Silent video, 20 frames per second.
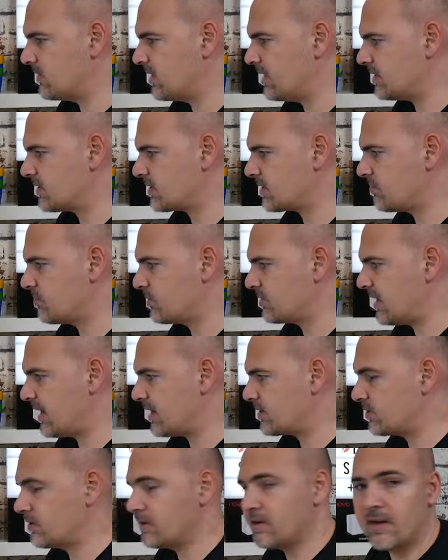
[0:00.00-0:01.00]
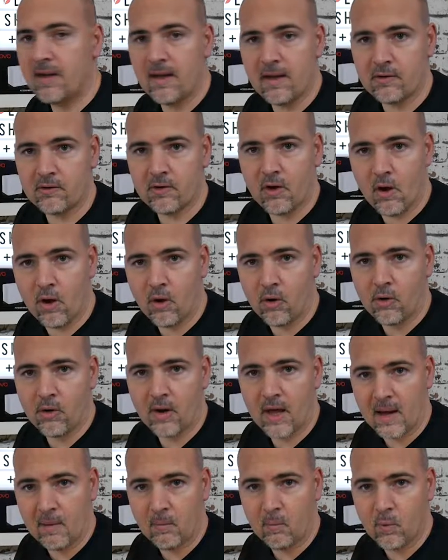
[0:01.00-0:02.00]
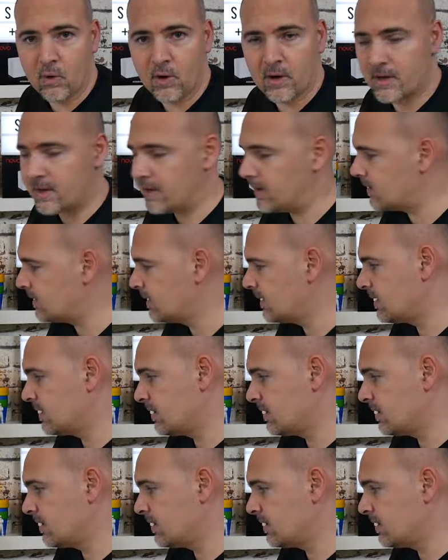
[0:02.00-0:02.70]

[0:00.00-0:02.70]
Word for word: disk protection is on and working.